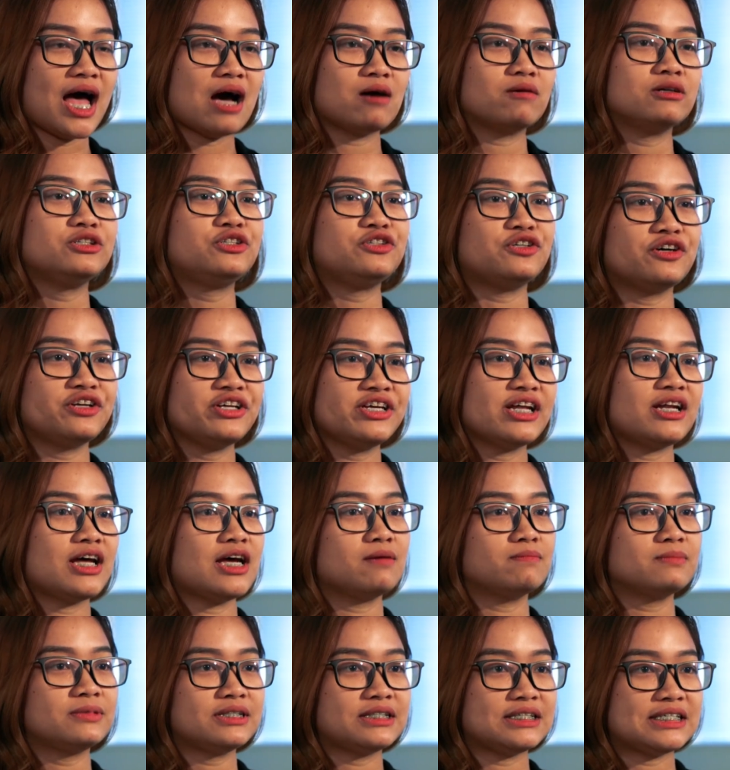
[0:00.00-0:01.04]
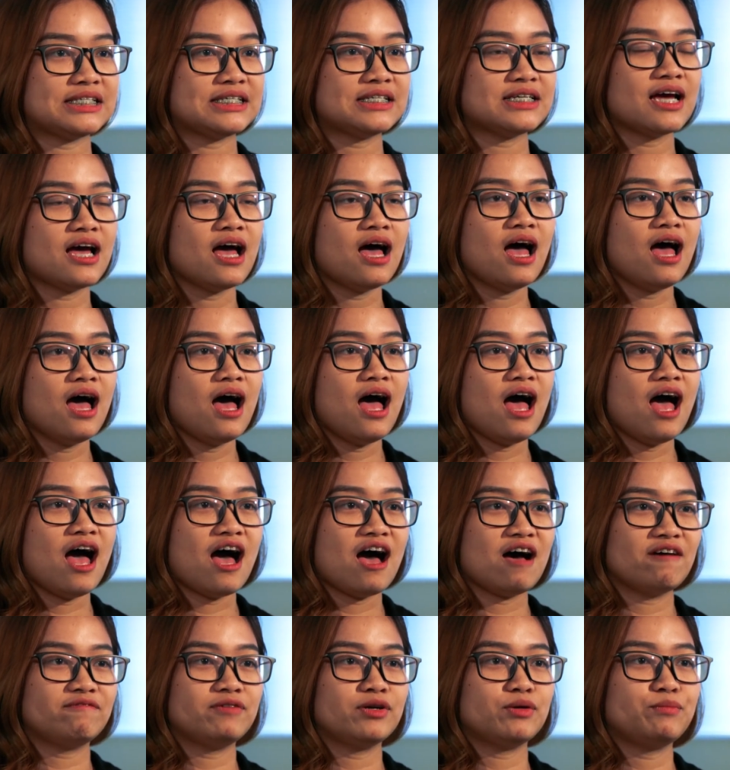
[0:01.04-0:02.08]
our journey at M C
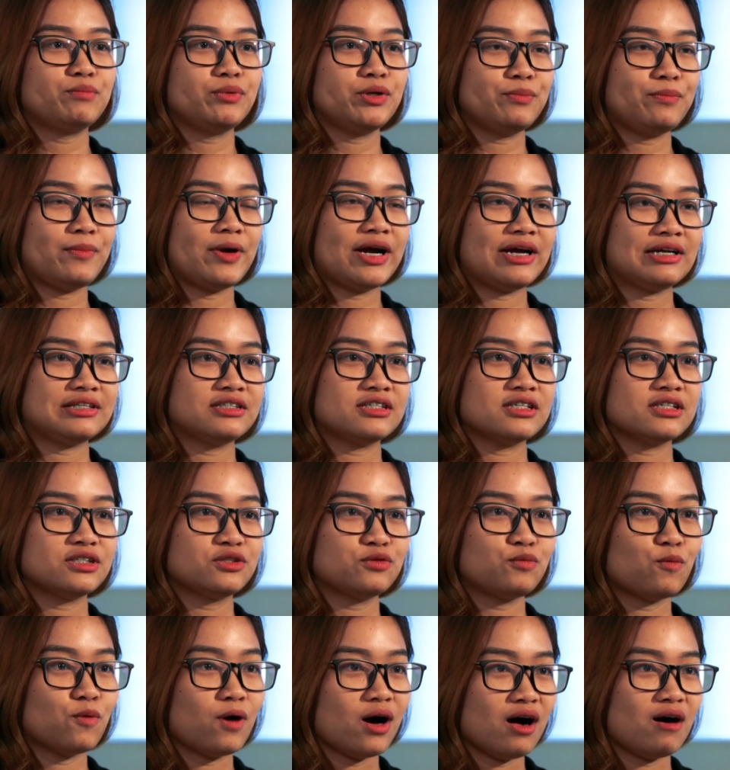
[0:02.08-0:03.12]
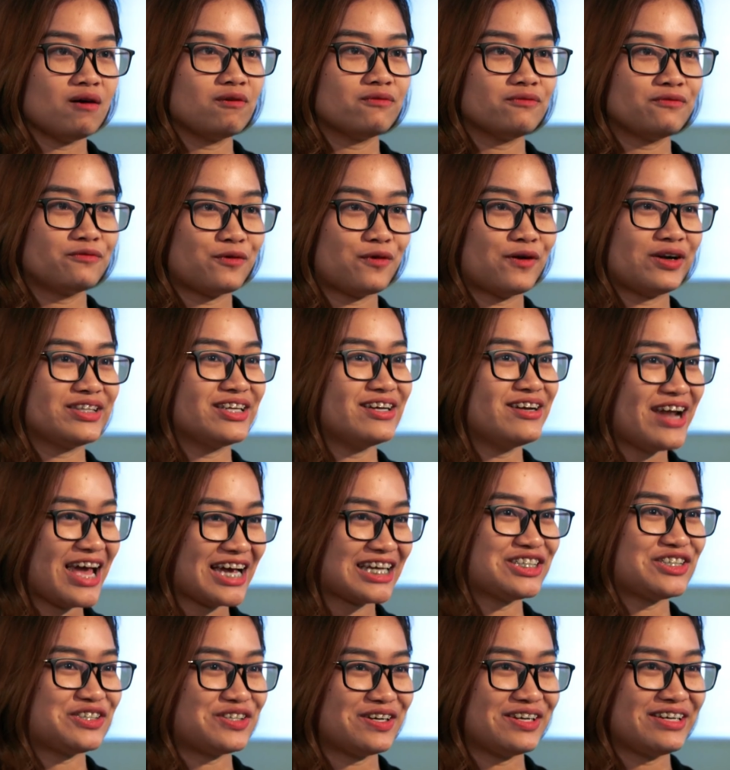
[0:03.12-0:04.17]
have prepared us well for the
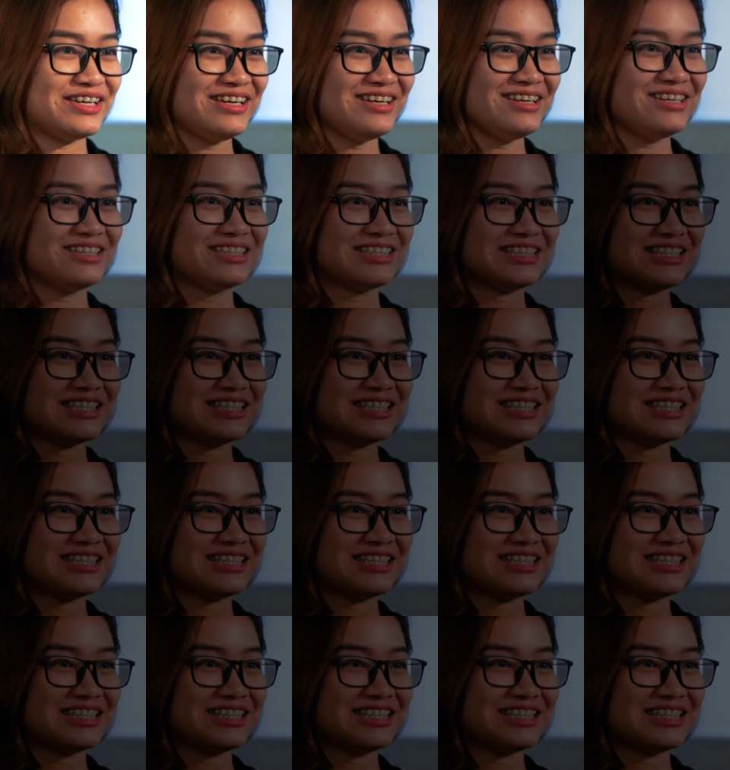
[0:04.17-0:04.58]
next journey.